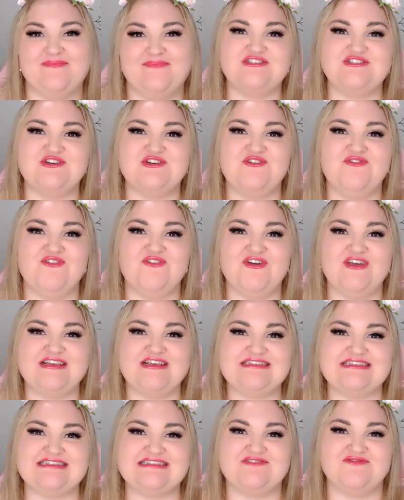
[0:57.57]
The show
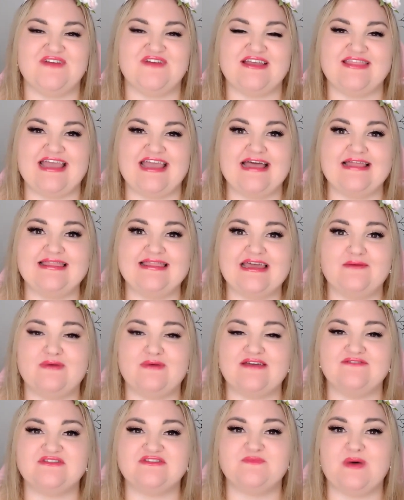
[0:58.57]
focuses around the LA
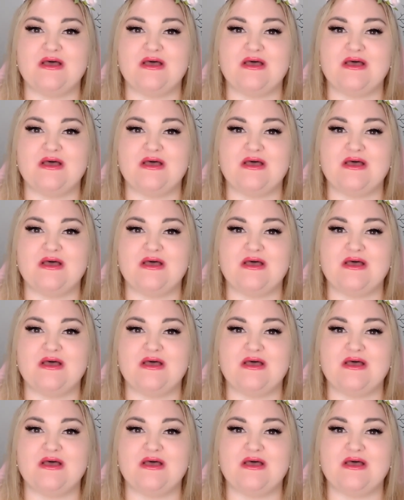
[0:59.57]
Waves